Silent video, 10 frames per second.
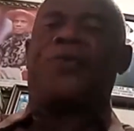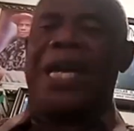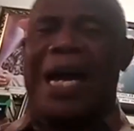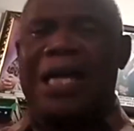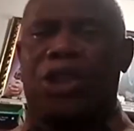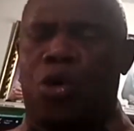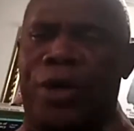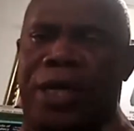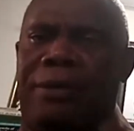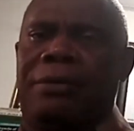they are
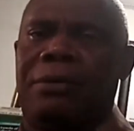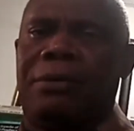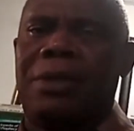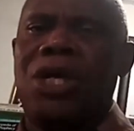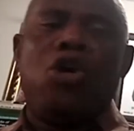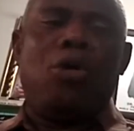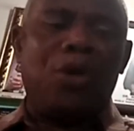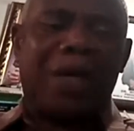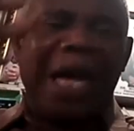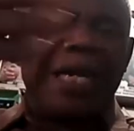doing. Whom
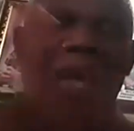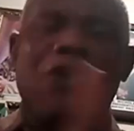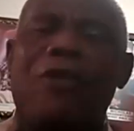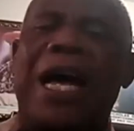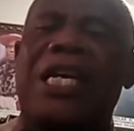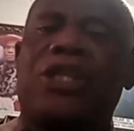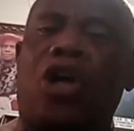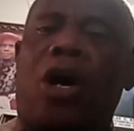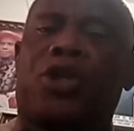you can hand over the job